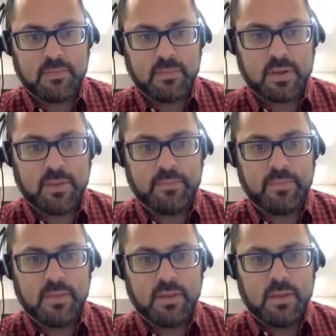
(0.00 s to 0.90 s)

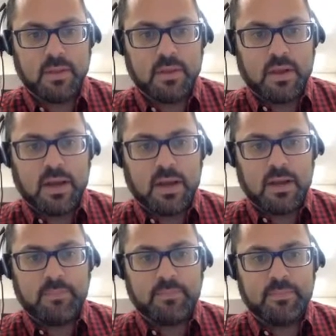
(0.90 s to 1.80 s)
Okay.